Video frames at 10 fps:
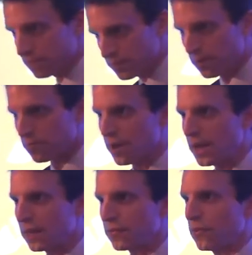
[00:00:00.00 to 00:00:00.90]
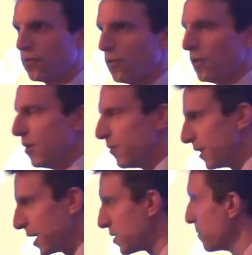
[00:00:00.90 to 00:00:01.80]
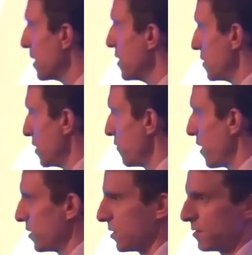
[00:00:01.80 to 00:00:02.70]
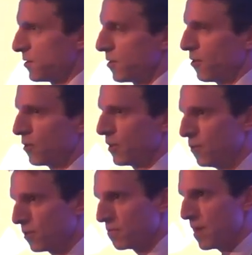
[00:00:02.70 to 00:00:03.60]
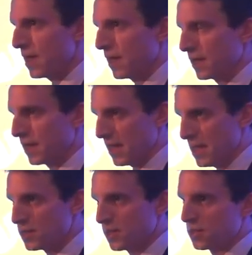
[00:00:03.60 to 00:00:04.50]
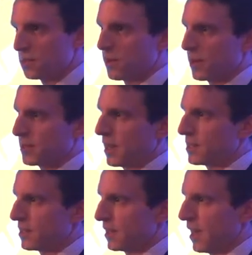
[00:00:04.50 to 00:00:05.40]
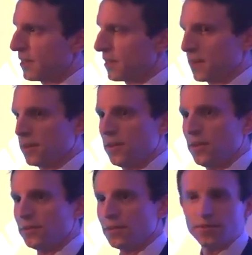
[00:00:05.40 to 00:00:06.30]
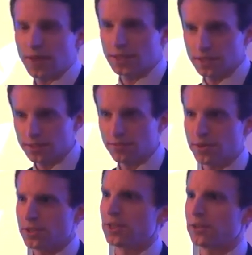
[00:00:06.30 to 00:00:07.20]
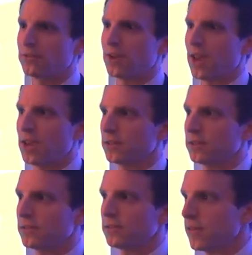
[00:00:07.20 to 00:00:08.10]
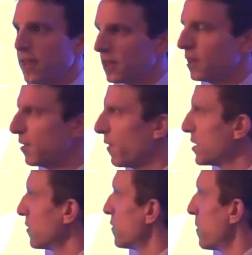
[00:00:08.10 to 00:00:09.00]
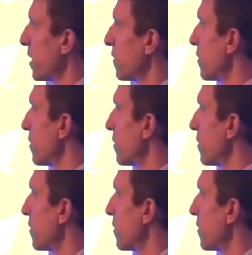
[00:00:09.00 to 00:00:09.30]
you know, really for the SMEs, the innovators, and so on. If you can make it easier to bring data together that they didn't originally create, then they can innovate off the back of